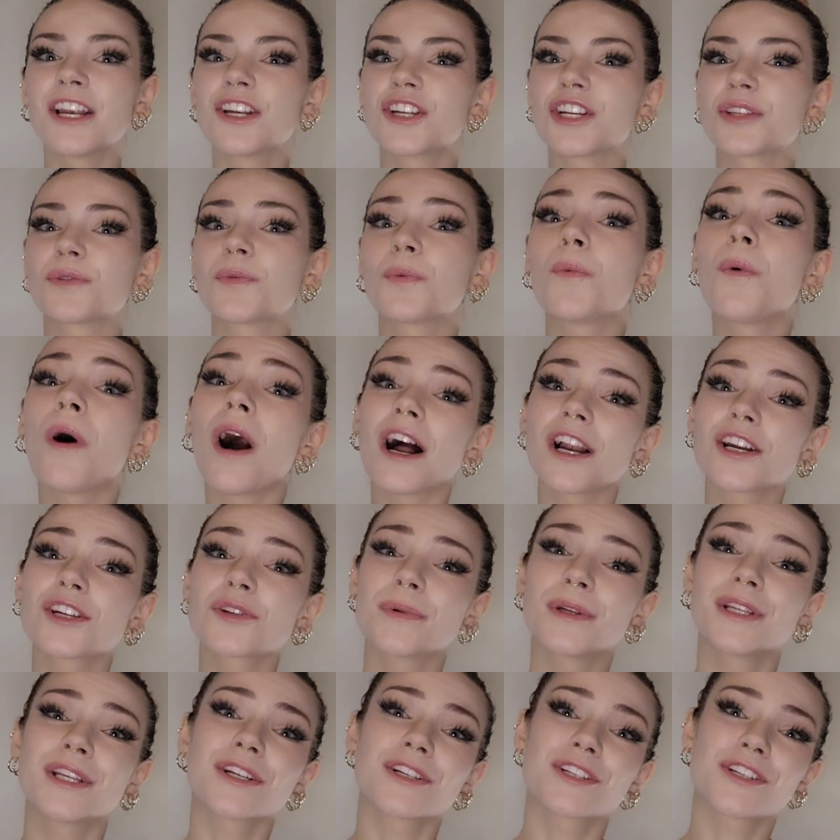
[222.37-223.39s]
Just
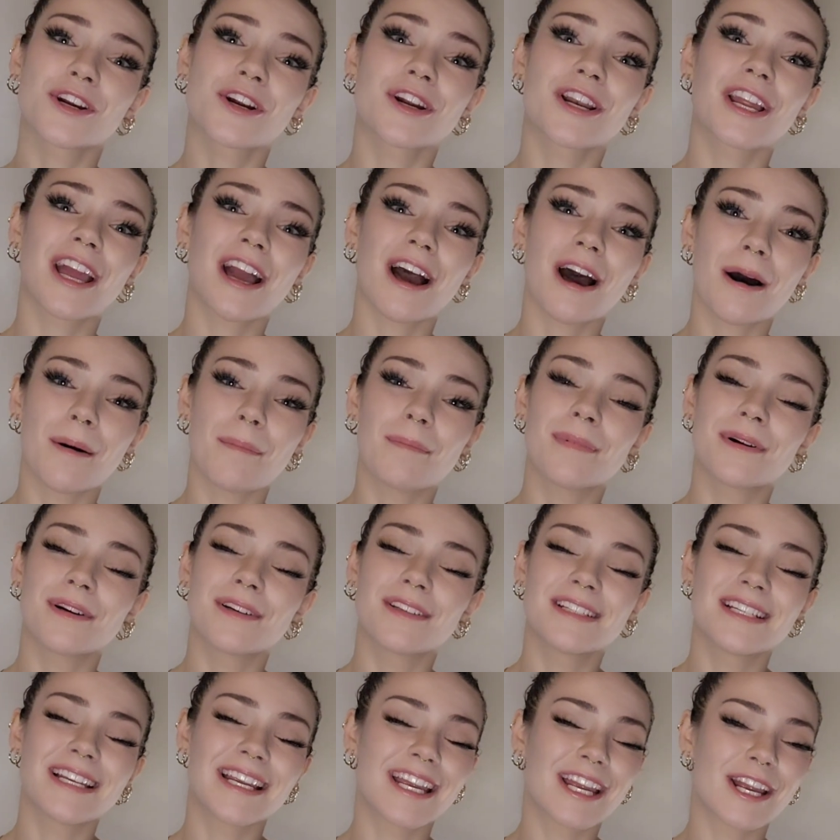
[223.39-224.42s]
watch when you're turning up
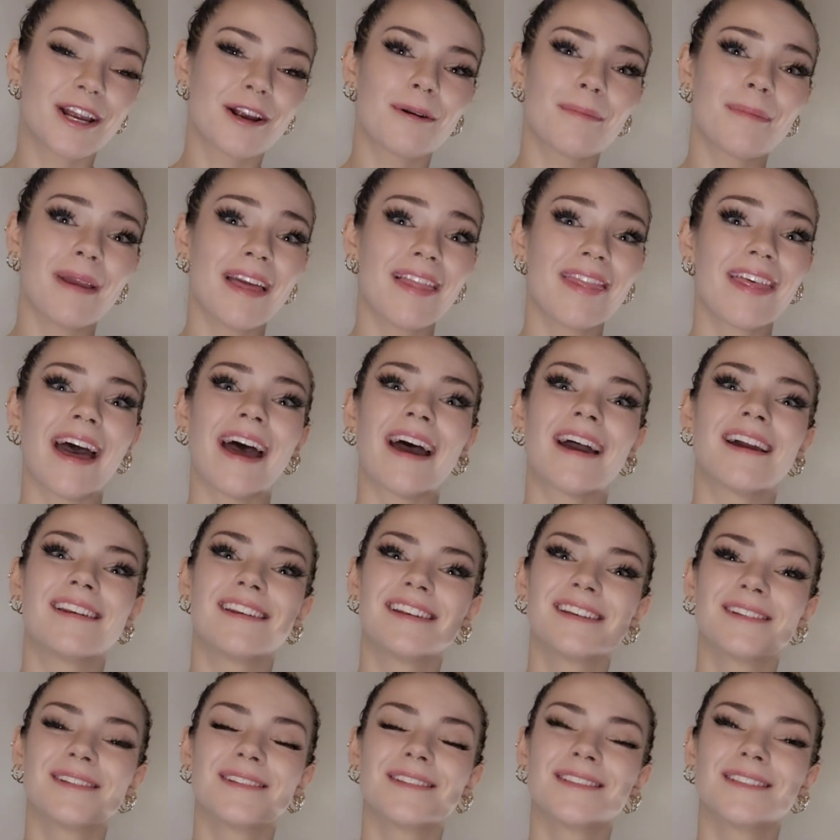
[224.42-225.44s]
to hear me, that
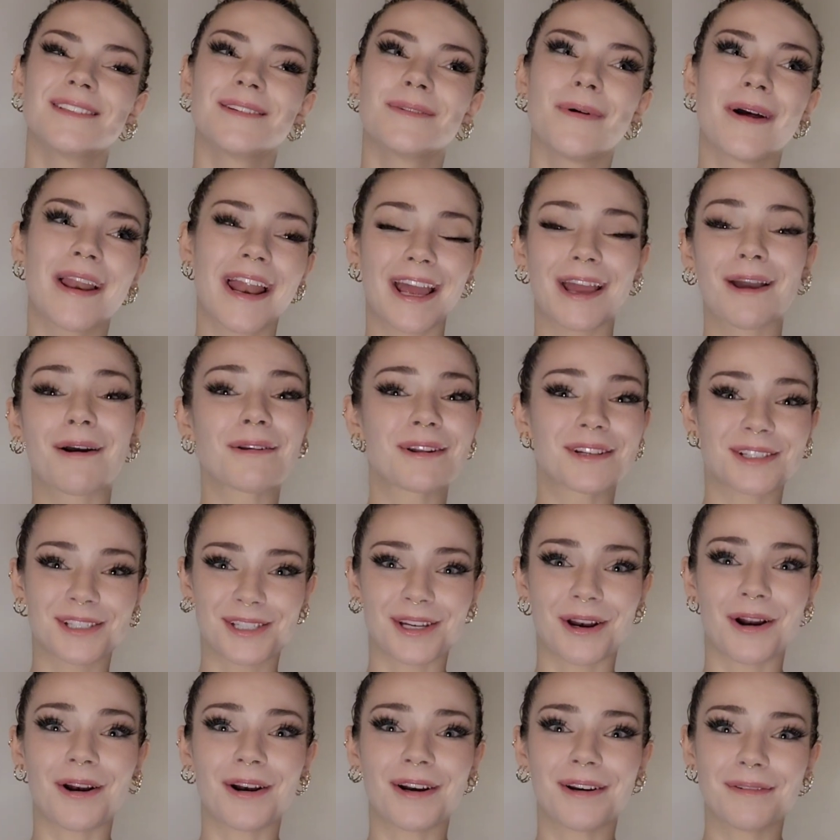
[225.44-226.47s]
when I go to
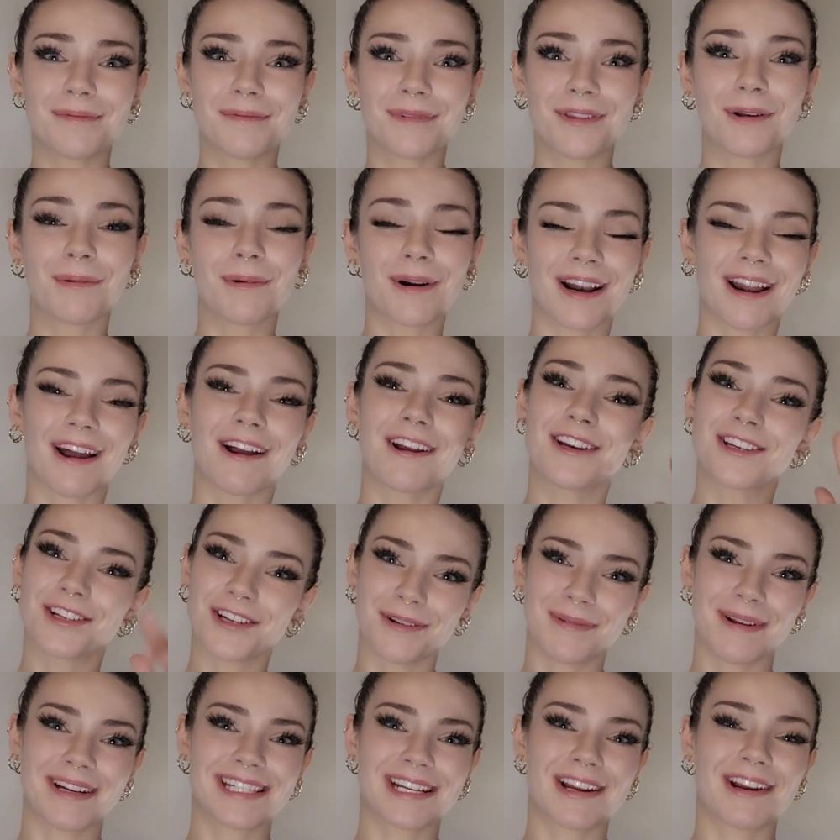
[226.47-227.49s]
start the workout, you
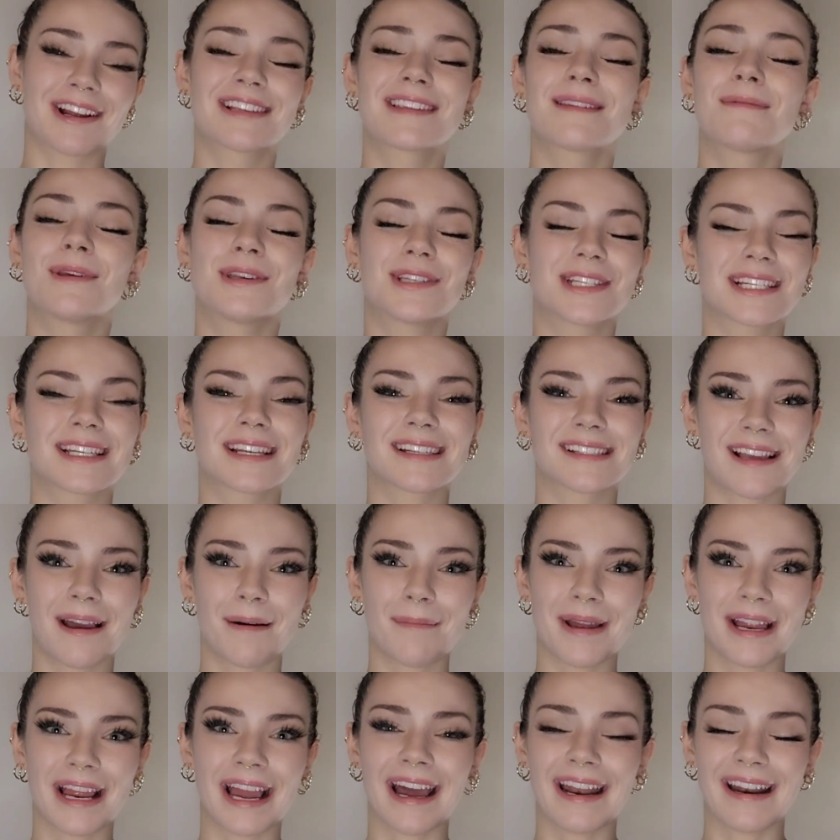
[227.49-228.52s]
turn back down, because the music does
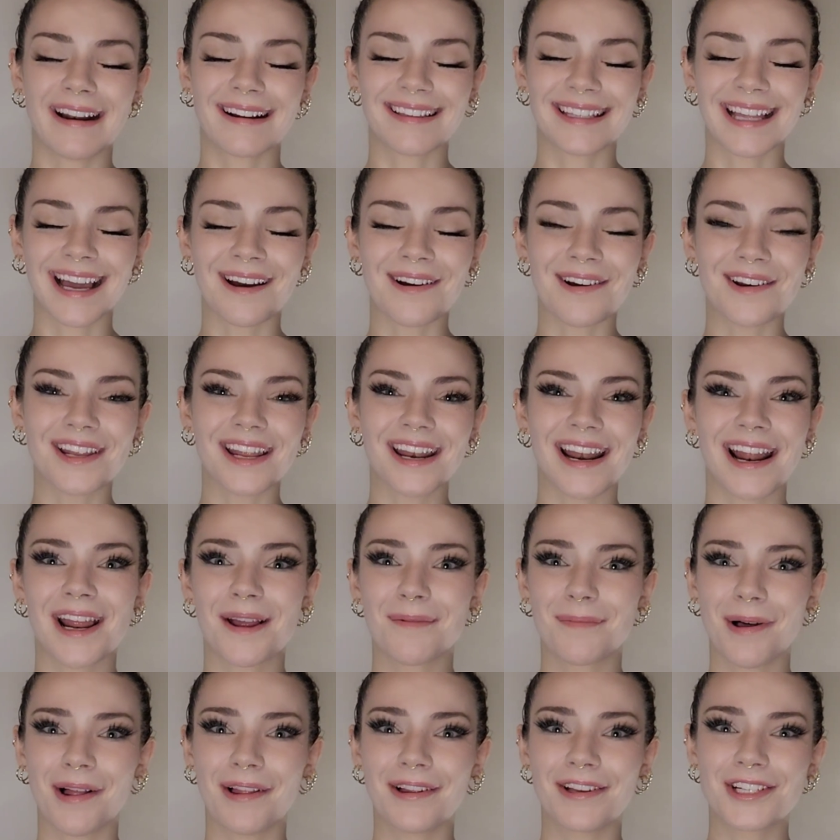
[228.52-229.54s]
come in kind of loud, and I
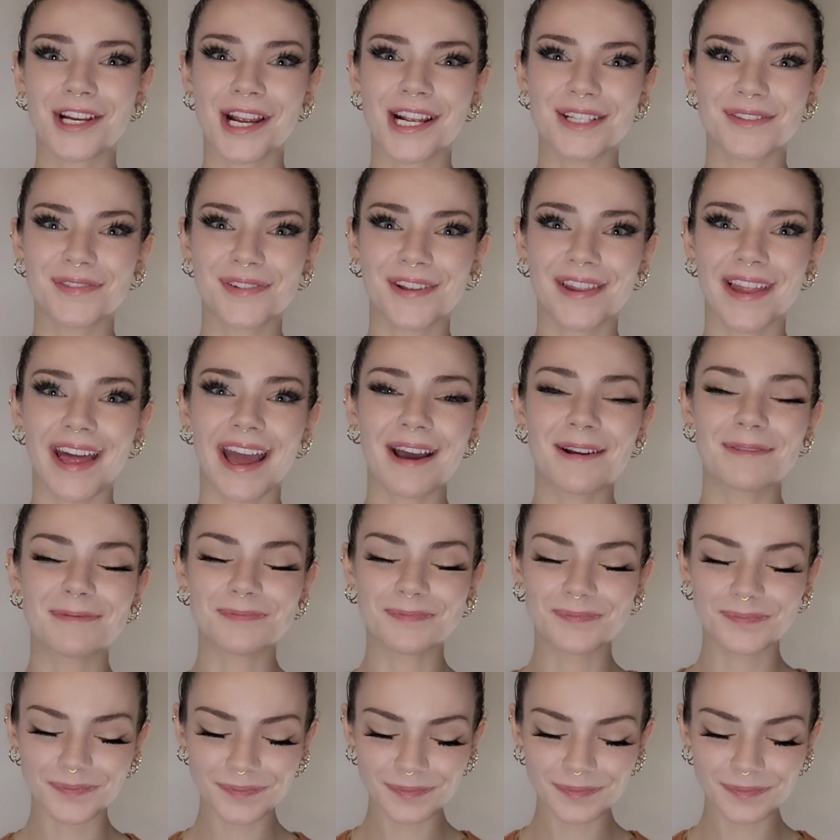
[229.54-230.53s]
apologize for that.